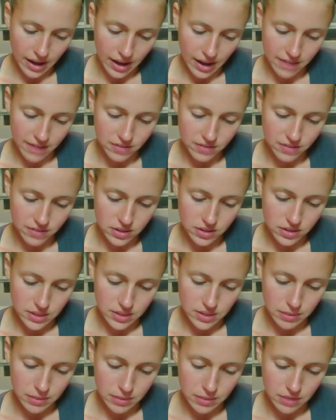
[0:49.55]
F. A
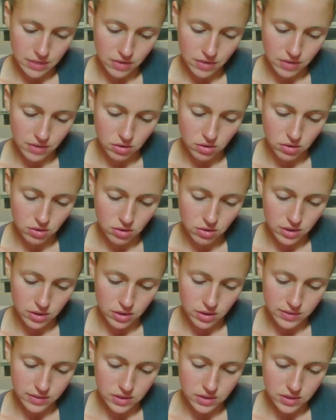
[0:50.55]
statement that federal law
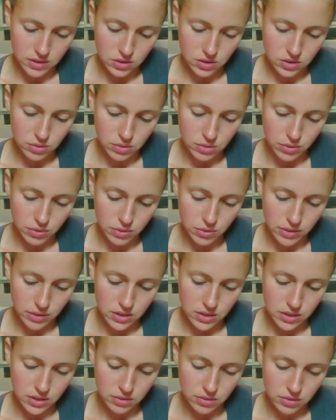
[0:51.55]
gives the consumer the
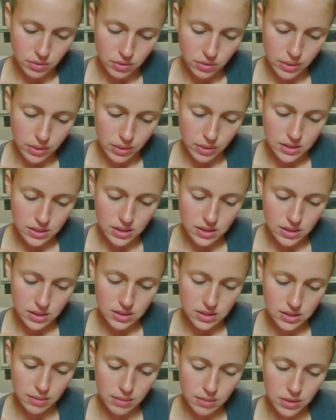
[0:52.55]
right to request a
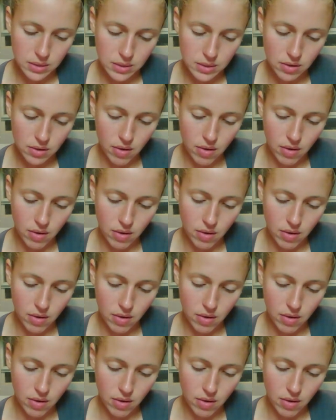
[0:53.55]
statement